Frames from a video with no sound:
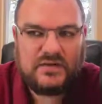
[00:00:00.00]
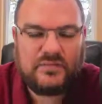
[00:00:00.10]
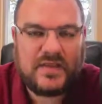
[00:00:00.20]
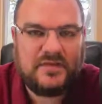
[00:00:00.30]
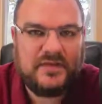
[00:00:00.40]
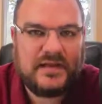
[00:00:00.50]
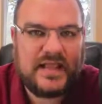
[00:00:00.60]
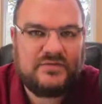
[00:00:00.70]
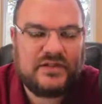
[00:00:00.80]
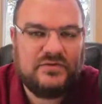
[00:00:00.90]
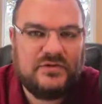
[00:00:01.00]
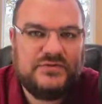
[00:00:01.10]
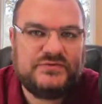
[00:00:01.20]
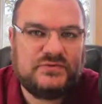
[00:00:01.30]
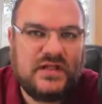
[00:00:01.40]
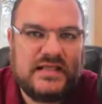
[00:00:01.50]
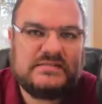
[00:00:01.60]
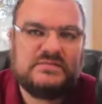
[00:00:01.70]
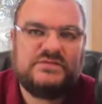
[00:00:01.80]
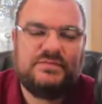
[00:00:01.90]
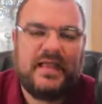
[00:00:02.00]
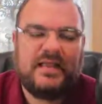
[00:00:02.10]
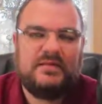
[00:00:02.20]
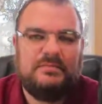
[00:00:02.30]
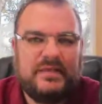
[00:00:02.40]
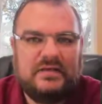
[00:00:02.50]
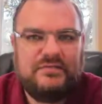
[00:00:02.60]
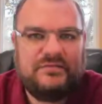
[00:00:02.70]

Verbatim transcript: Rather than having you lose your license, paying big